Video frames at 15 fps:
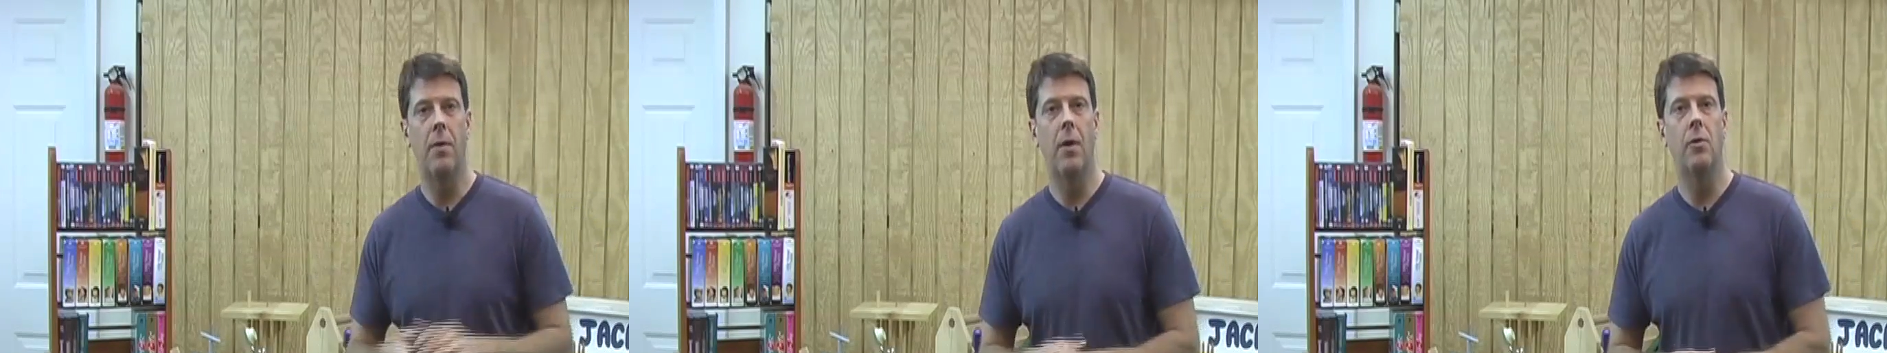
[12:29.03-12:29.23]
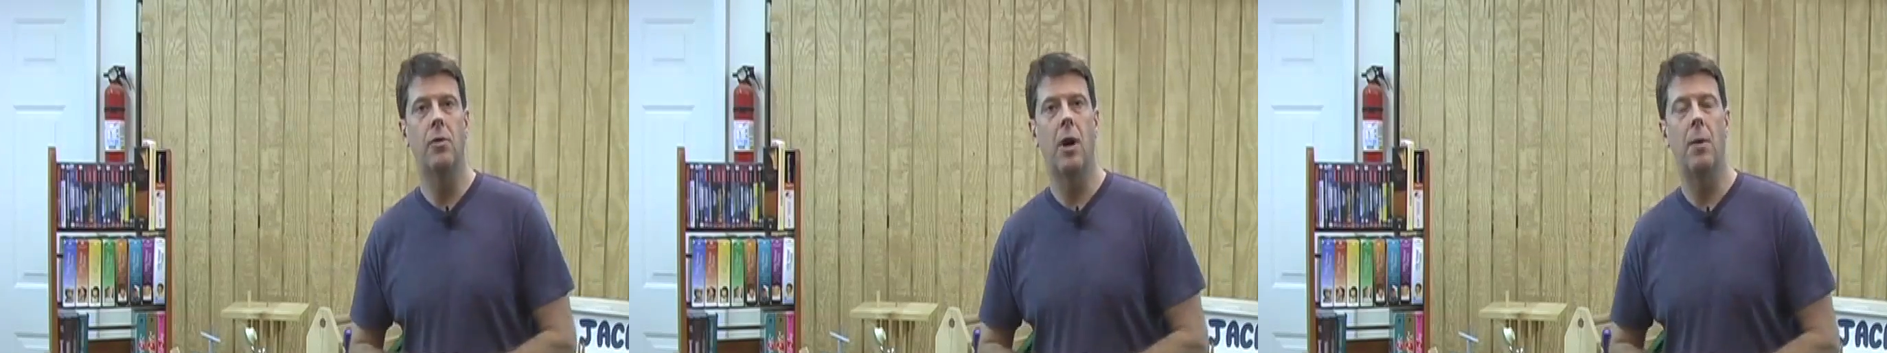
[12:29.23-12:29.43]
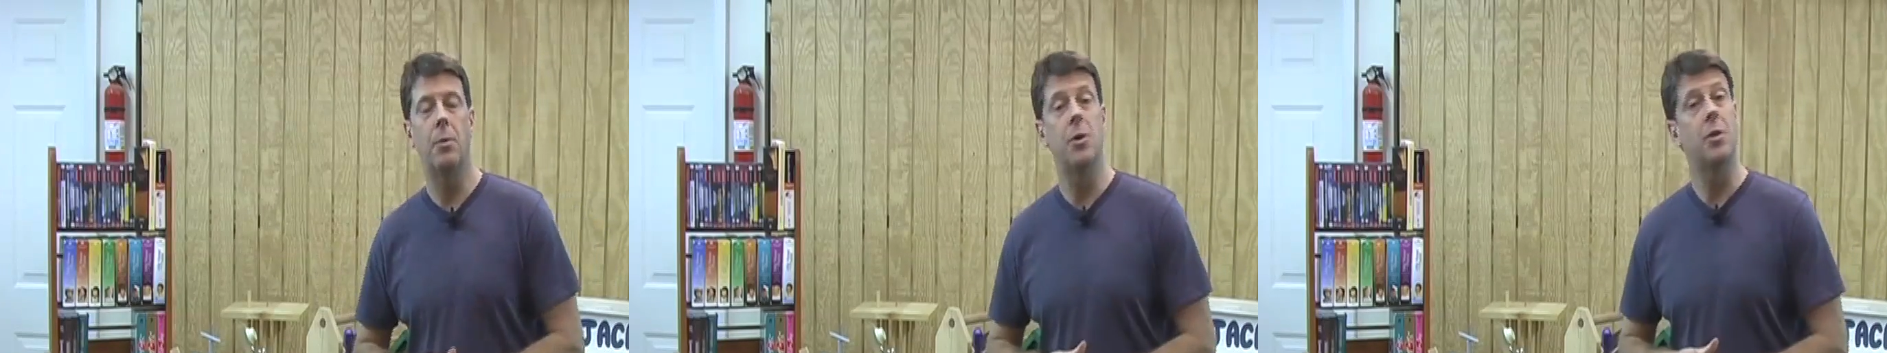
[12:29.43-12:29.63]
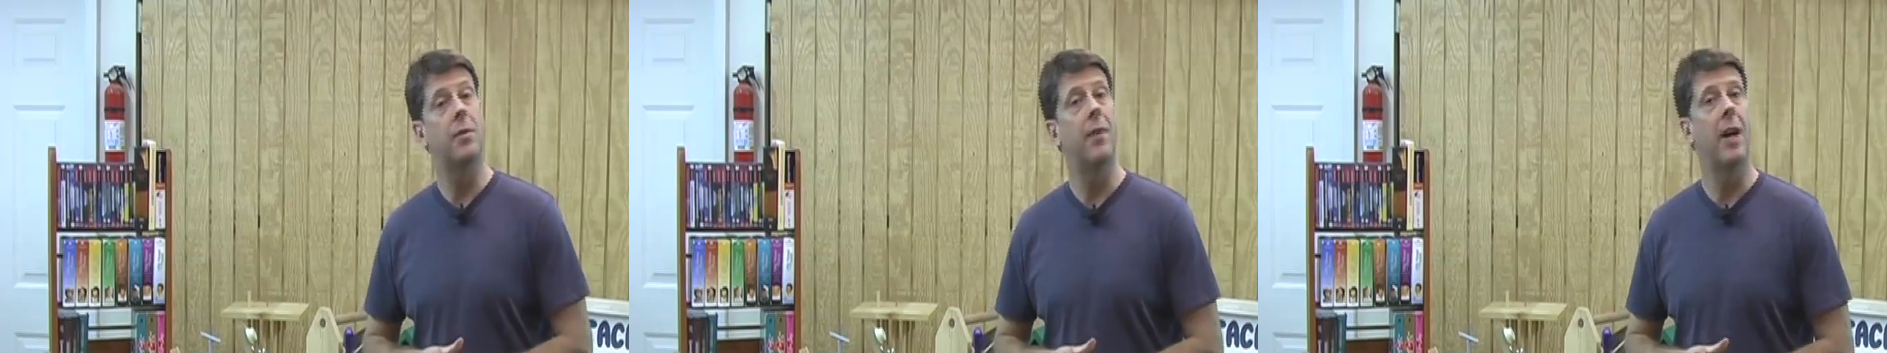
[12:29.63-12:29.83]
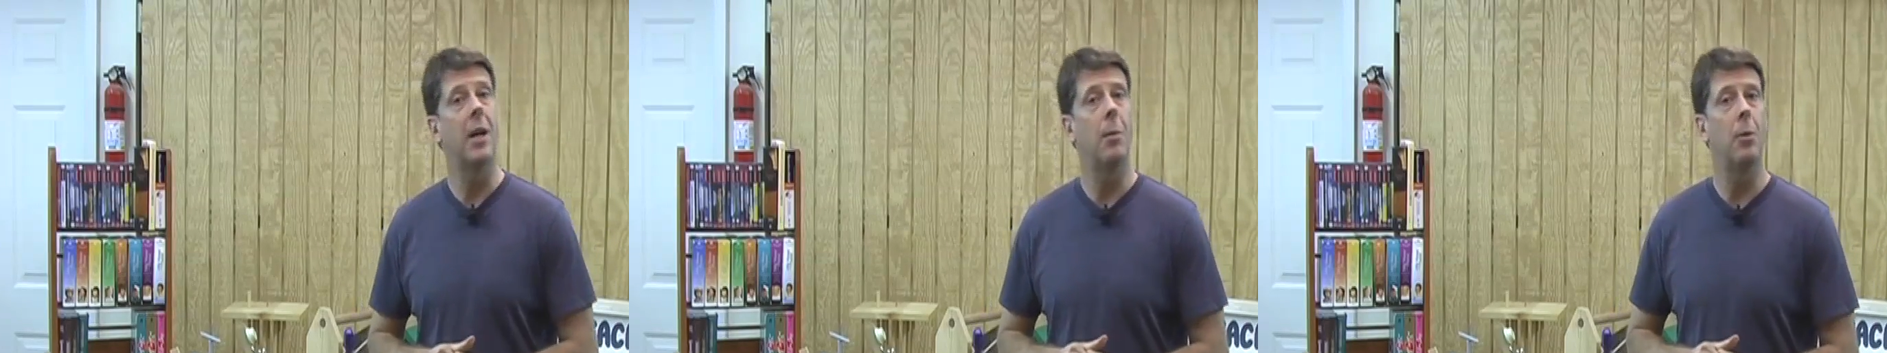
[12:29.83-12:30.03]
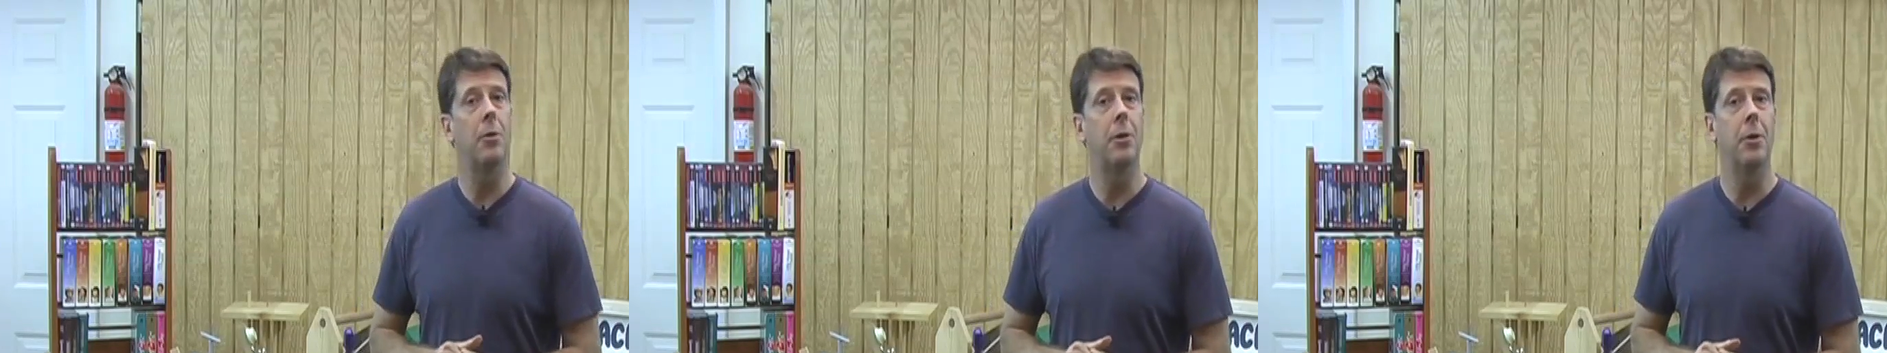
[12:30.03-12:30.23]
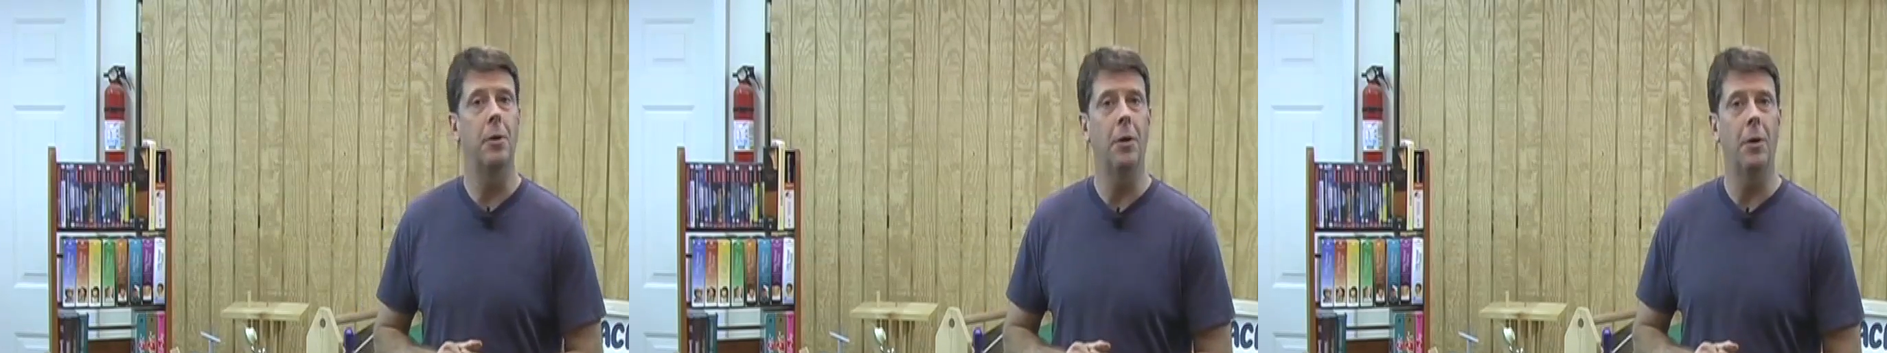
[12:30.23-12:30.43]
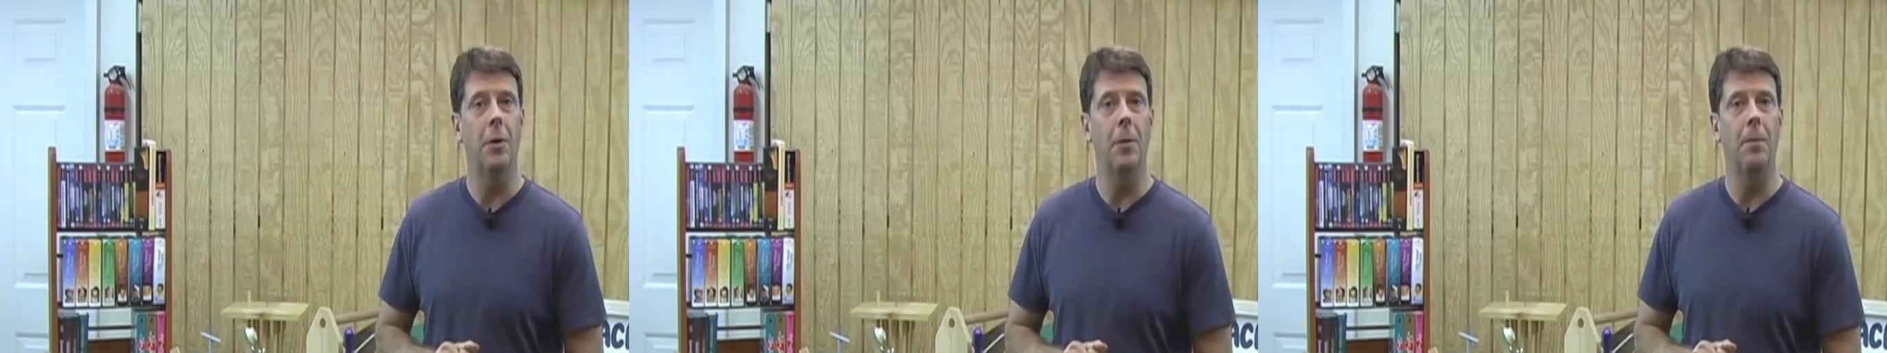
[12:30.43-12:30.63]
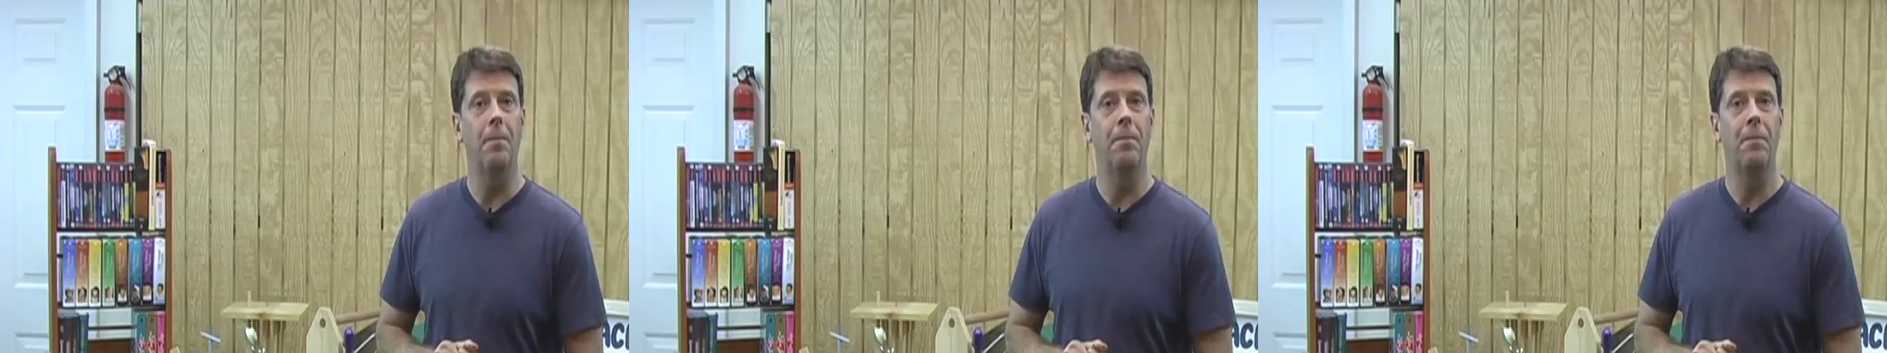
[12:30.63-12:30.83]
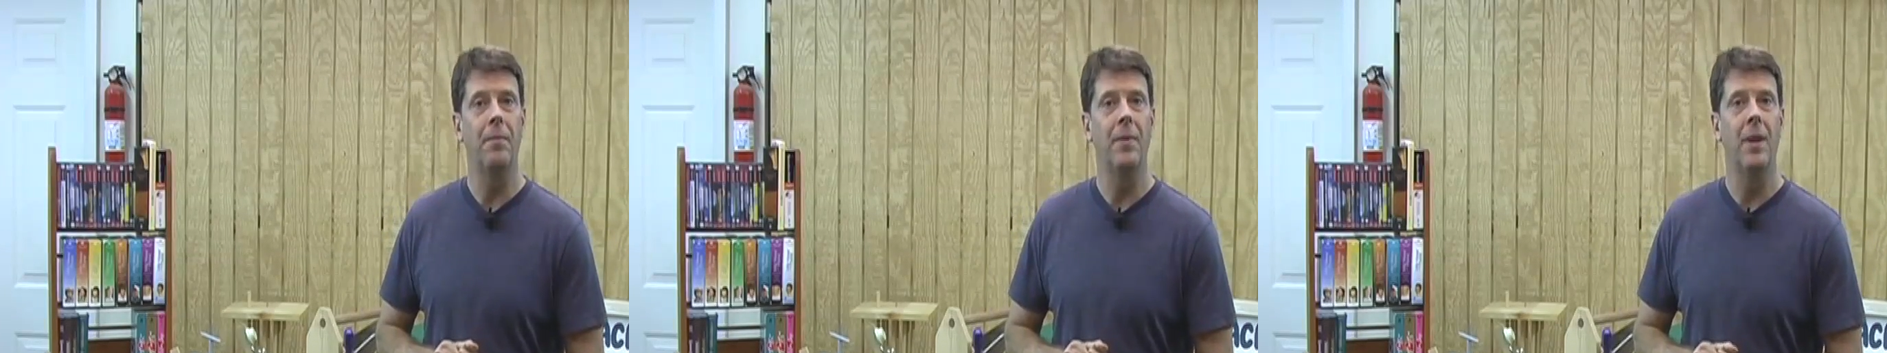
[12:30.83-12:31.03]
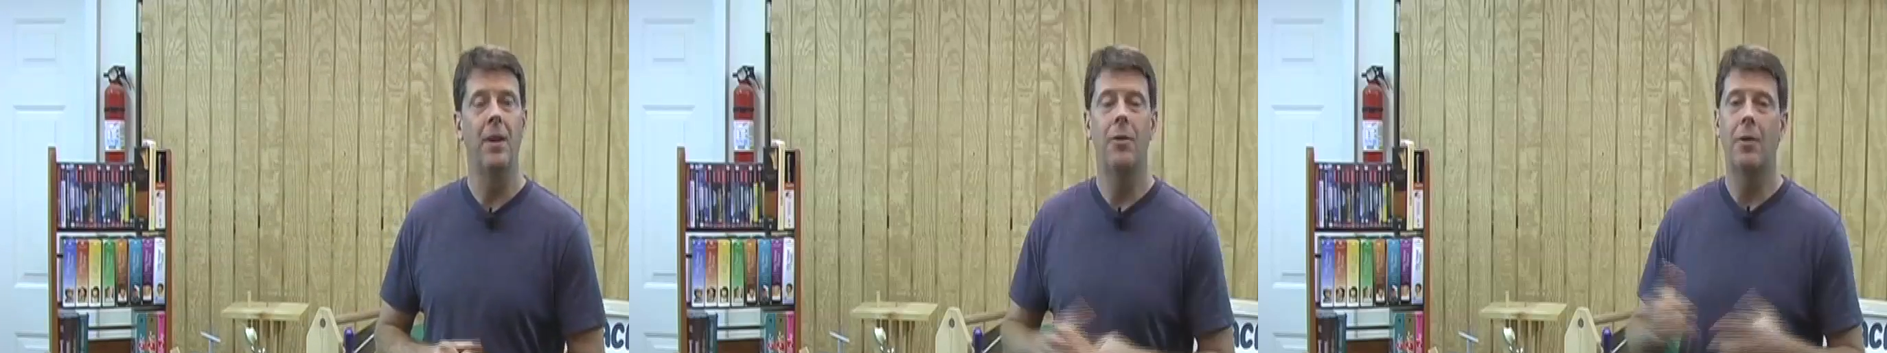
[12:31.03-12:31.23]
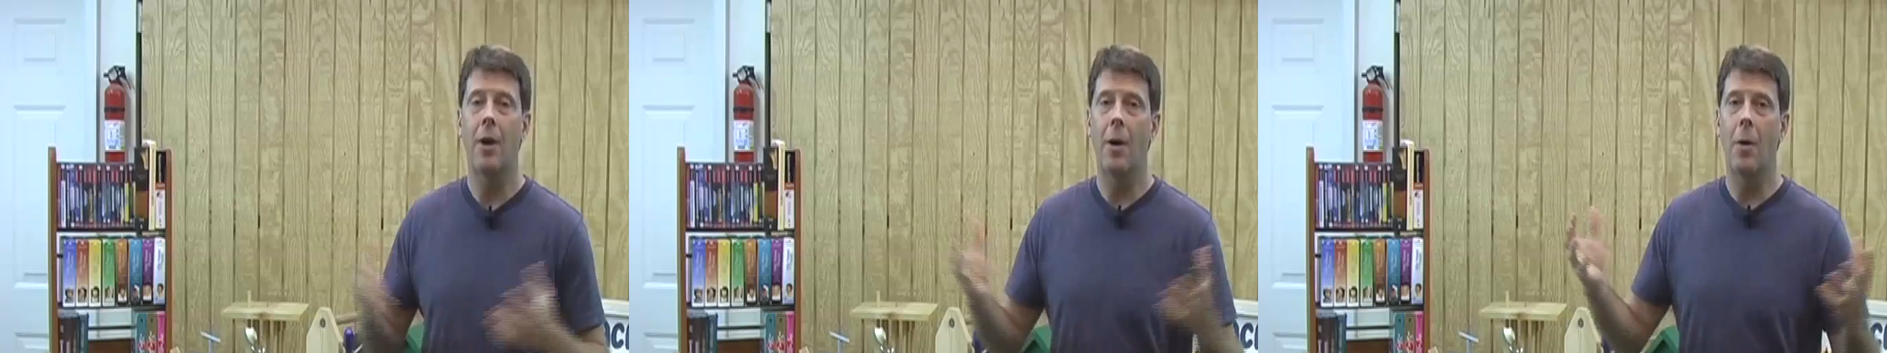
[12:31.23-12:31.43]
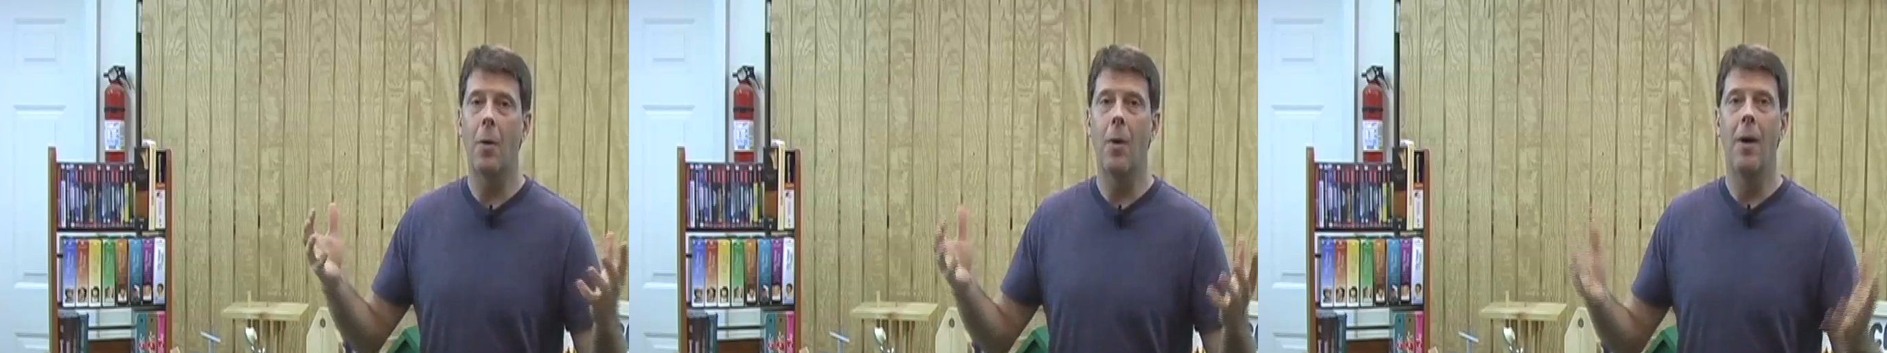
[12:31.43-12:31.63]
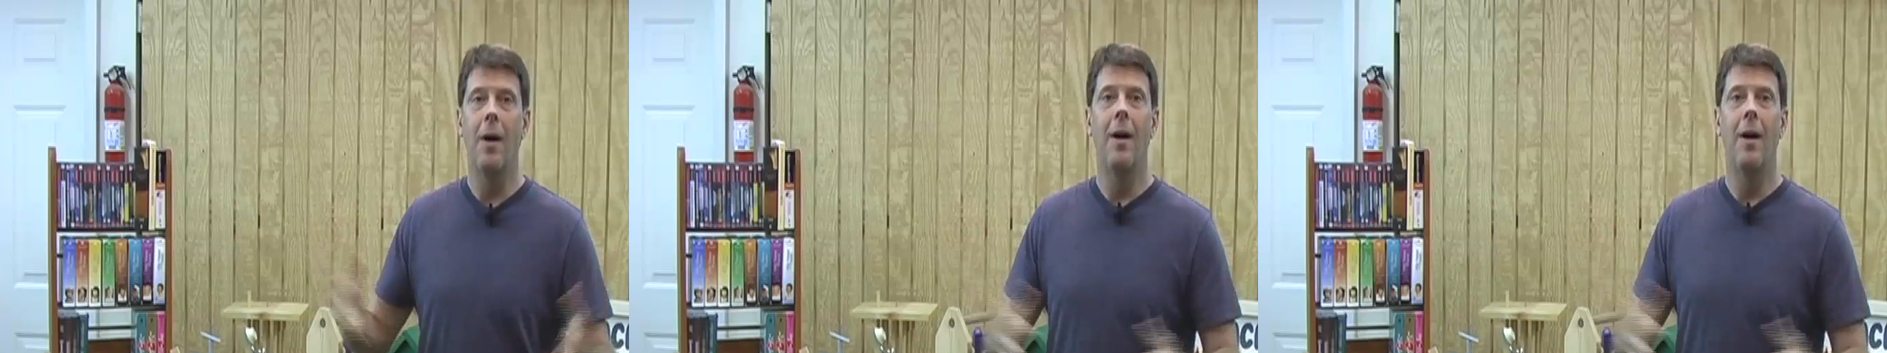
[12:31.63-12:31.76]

of those options available to you. So